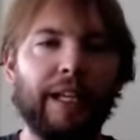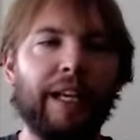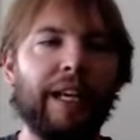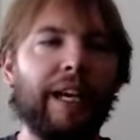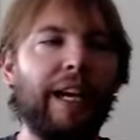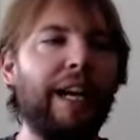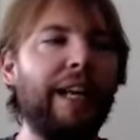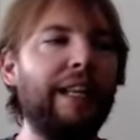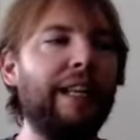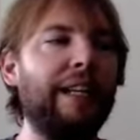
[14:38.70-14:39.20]

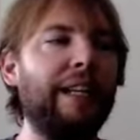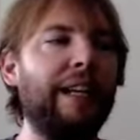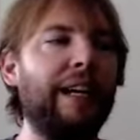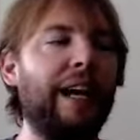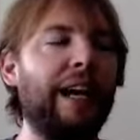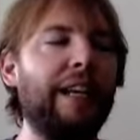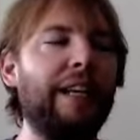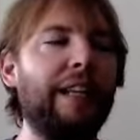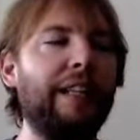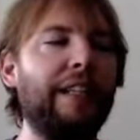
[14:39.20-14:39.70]
And then
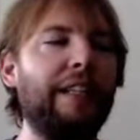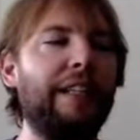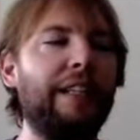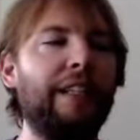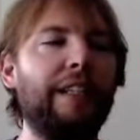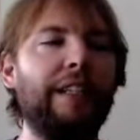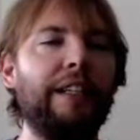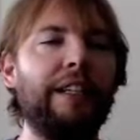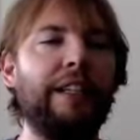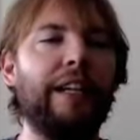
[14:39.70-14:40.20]

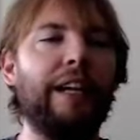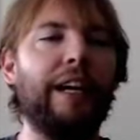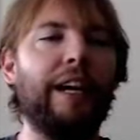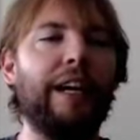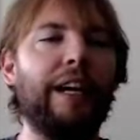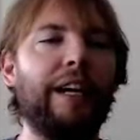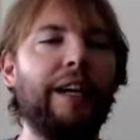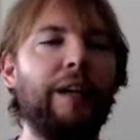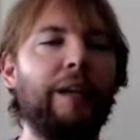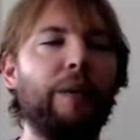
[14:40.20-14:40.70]
another
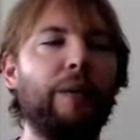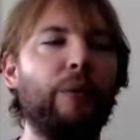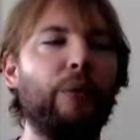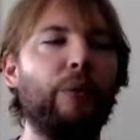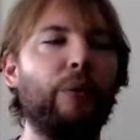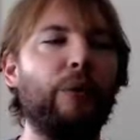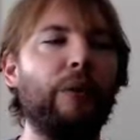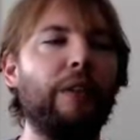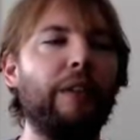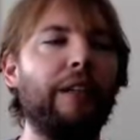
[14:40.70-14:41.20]

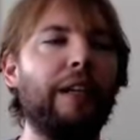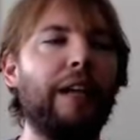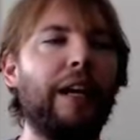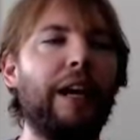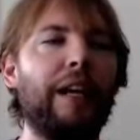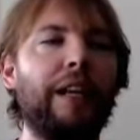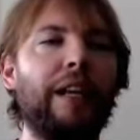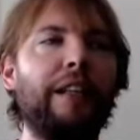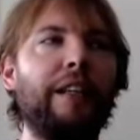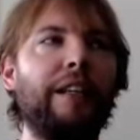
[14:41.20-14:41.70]

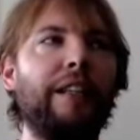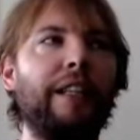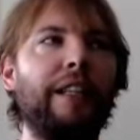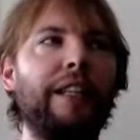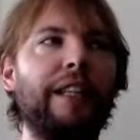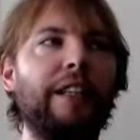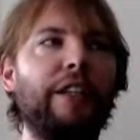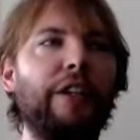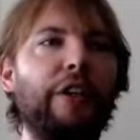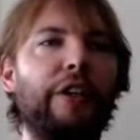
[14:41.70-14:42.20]
thing
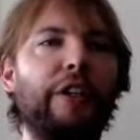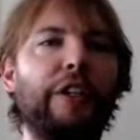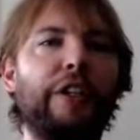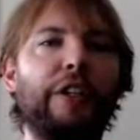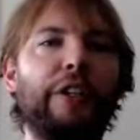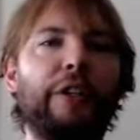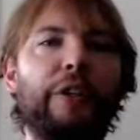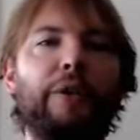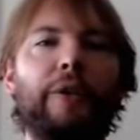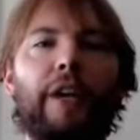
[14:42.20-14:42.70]
that you can
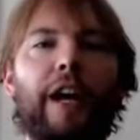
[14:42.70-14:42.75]
do,